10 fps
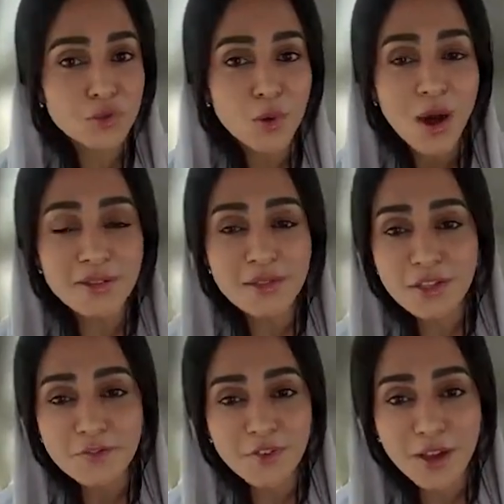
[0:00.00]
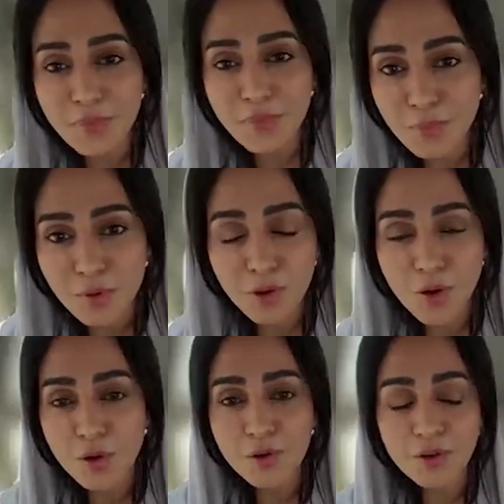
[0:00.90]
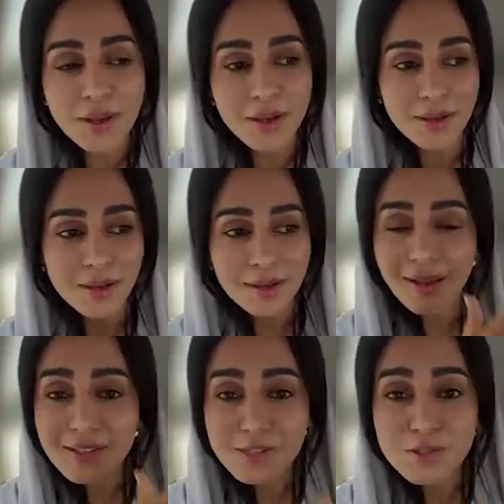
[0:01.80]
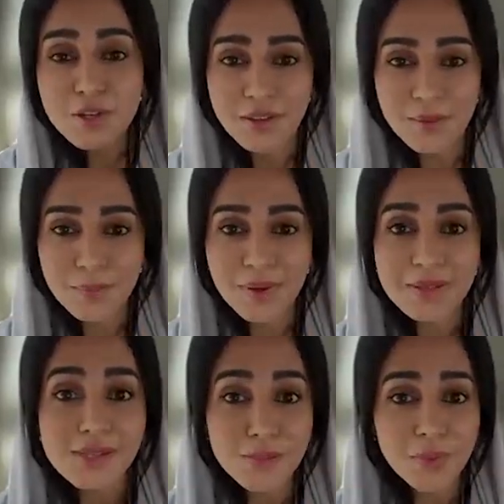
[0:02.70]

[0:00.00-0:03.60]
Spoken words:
Not to identify people or cluster them,